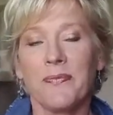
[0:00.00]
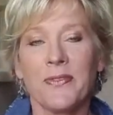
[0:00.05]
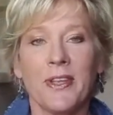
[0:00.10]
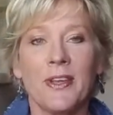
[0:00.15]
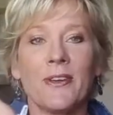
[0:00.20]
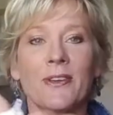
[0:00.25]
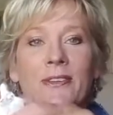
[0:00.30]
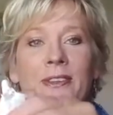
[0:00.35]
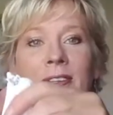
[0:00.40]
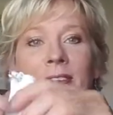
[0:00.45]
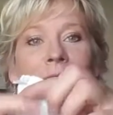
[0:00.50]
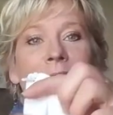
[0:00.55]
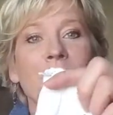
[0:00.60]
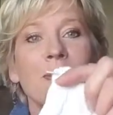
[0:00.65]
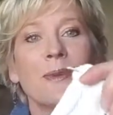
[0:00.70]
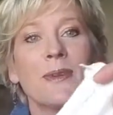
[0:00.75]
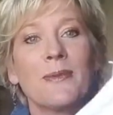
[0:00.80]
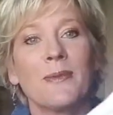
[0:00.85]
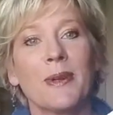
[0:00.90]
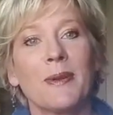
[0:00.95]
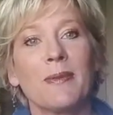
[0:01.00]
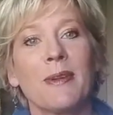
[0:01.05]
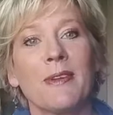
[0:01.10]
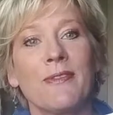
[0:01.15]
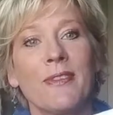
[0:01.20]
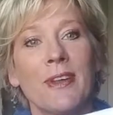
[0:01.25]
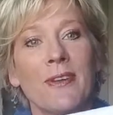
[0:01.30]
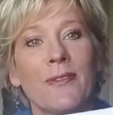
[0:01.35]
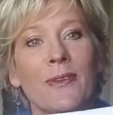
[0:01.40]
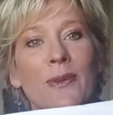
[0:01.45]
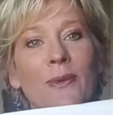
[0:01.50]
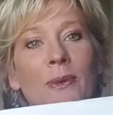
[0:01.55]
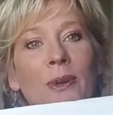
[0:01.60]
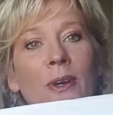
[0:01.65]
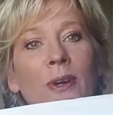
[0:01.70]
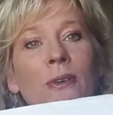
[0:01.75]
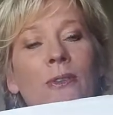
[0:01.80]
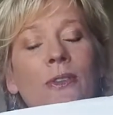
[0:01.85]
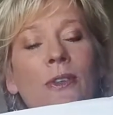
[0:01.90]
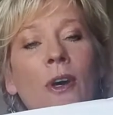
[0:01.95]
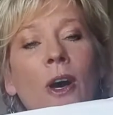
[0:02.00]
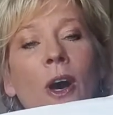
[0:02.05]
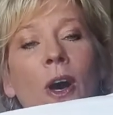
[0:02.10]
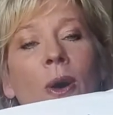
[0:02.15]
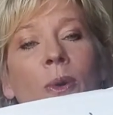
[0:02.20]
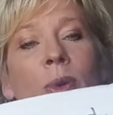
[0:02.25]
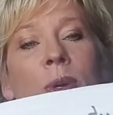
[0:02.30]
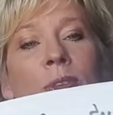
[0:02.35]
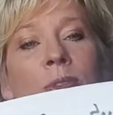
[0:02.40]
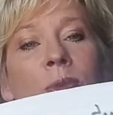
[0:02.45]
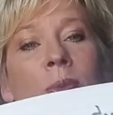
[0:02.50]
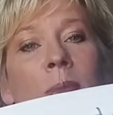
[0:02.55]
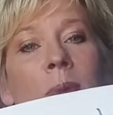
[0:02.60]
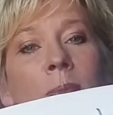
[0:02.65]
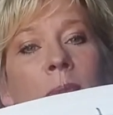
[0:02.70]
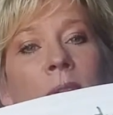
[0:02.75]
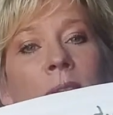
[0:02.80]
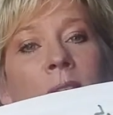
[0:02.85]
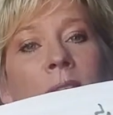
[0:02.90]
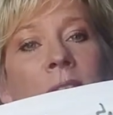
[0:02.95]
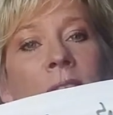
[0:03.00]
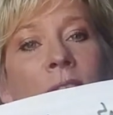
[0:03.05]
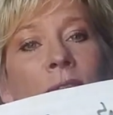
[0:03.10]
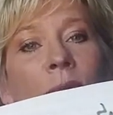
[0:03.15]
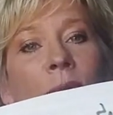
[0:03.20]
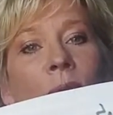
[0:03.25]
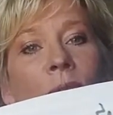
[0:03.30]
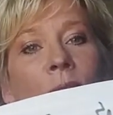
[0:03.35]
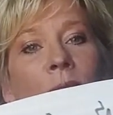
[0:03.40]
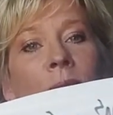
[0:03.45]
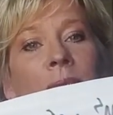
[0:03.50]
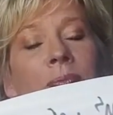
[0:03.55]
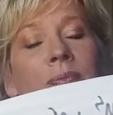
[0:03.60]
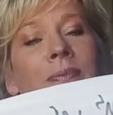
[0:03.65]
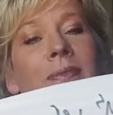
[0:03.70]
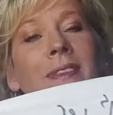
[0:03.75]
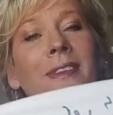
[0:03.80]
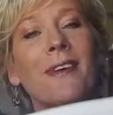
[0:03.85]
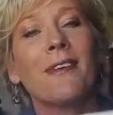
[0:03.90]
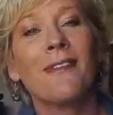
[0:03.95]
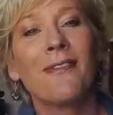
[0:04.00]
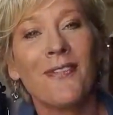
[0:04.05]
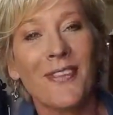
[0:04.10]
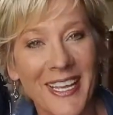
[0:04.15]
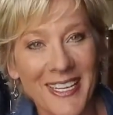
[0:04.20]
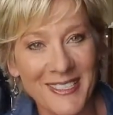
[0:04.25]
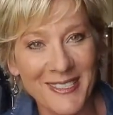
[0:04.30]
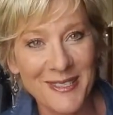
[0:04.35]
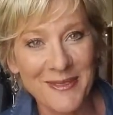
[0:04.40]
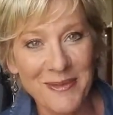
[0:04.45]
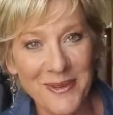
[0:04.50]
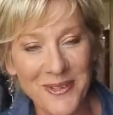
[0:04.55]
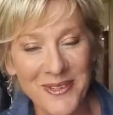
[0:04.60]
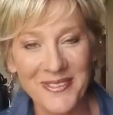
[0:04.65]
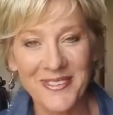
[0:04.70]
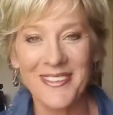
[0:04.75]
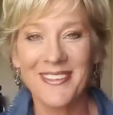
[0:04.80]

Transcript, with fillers: Here's another one, one of my favorite quotes always remember the F word flexible.